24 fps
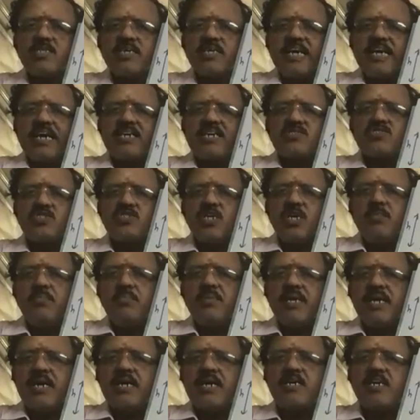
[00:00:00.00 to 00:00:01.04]
to the
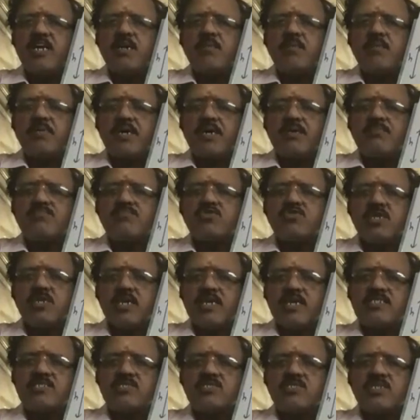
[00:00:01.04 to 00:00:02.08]
extreme end, it comes to
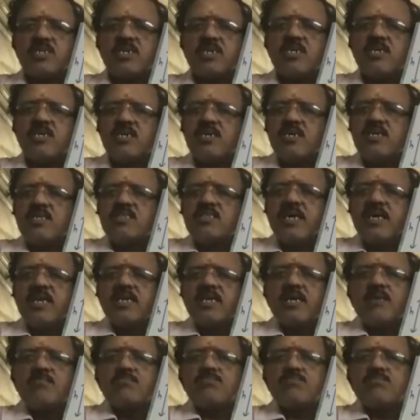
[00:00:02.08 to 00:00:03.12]
rest,
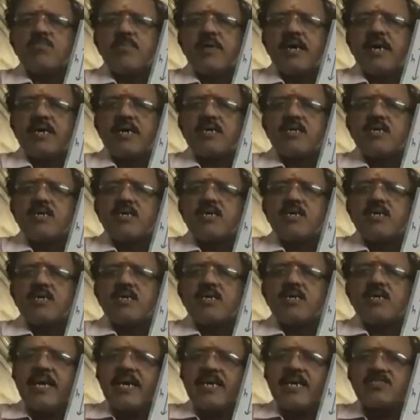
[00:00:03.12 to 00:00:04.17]
then comes back.
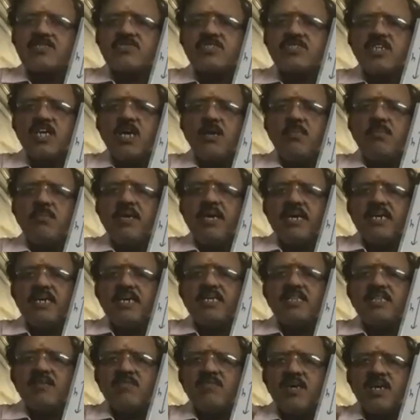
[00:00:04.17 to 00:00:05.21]
So extreme
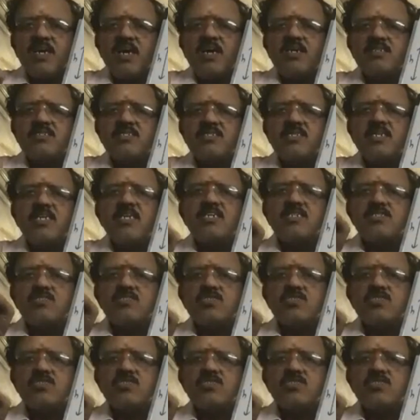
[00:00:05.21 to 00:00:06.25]
end, the velocity
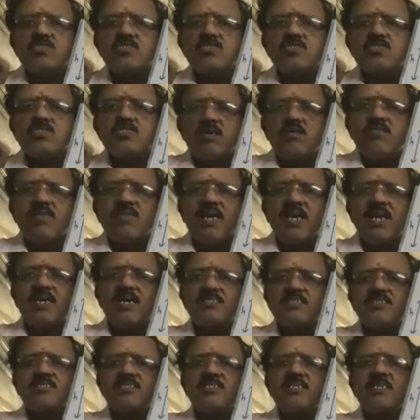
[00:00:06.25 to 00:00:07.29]
is 0.
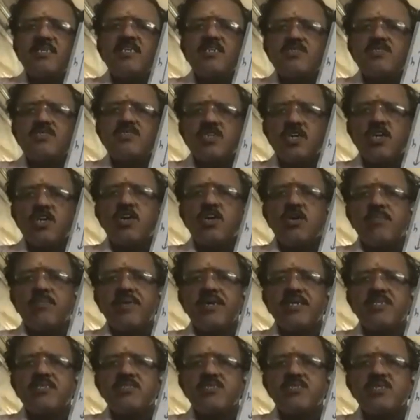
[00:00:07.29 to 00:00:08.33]
Velocity is 0
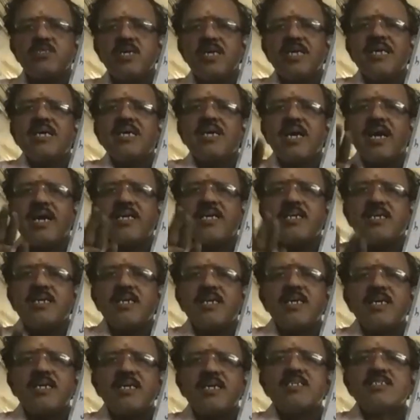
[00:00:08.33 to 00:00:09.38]
means
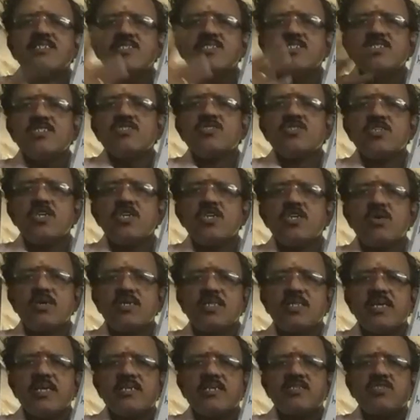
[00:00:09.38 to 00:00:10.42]
kinetic energy is 0
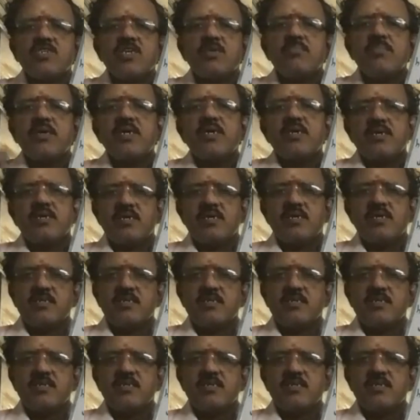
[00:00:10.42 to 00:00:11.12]
at the extreme end.